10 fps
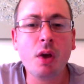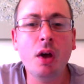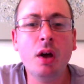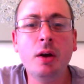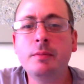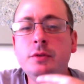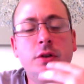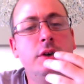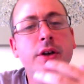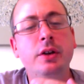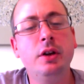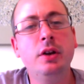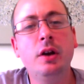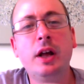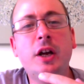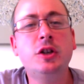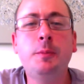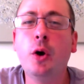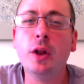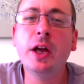like a
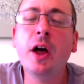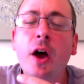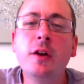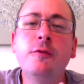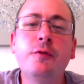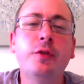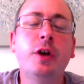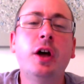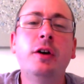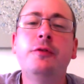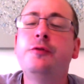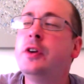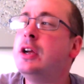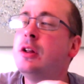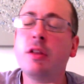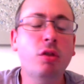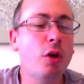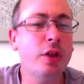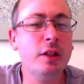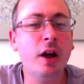chipotle kind of feel. It's
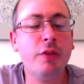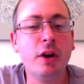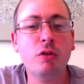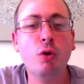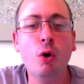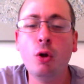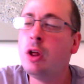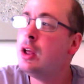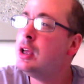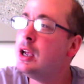nothing like that at all.